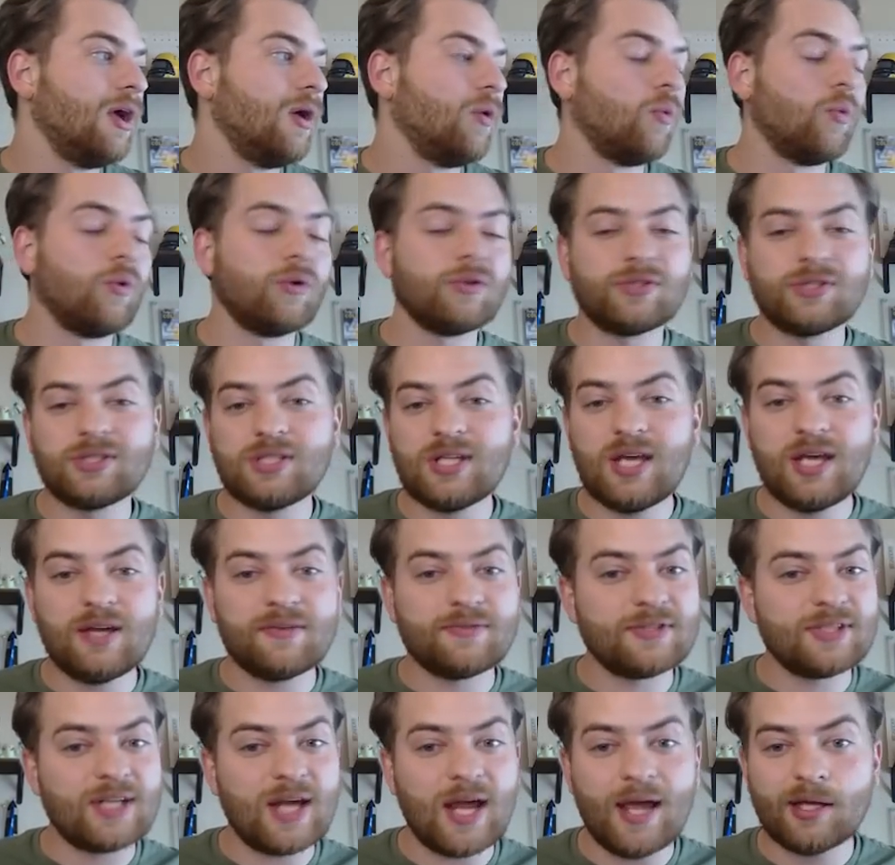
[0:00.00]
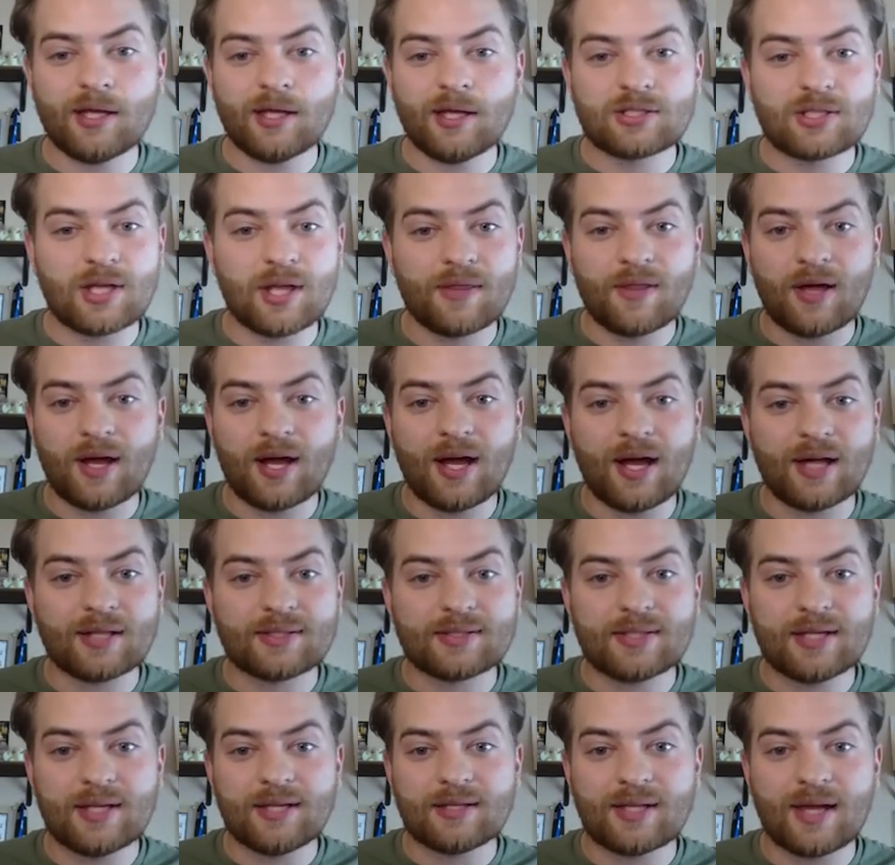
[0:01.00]
we'll see if Chang is on the hot
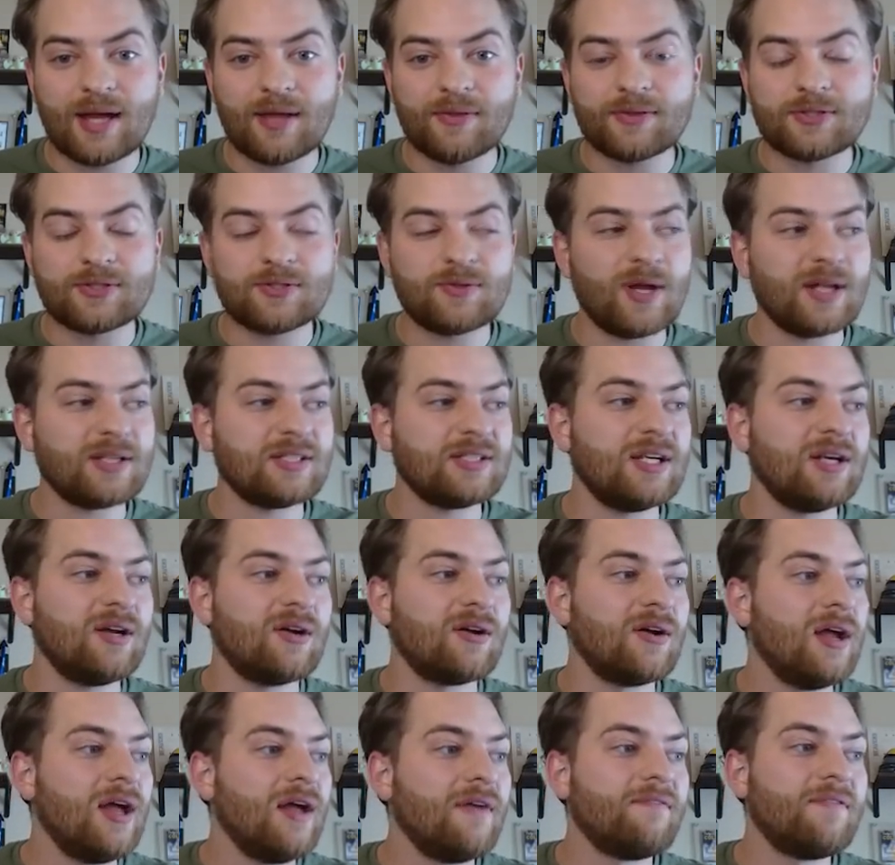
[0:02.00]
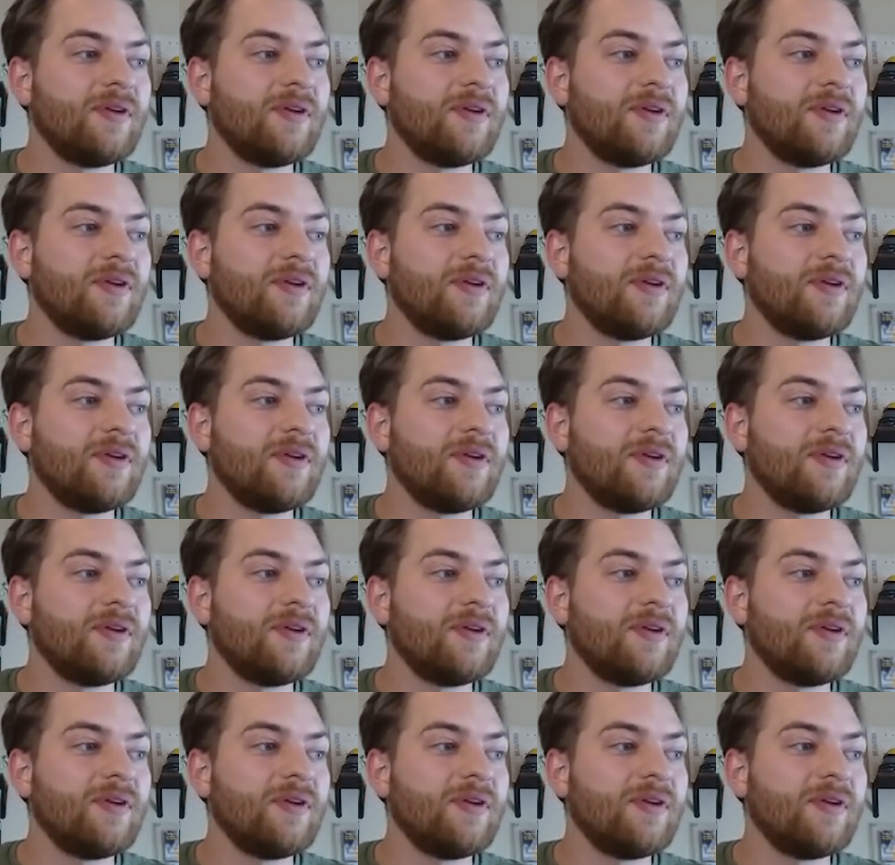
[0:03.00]
seat down the stretch here.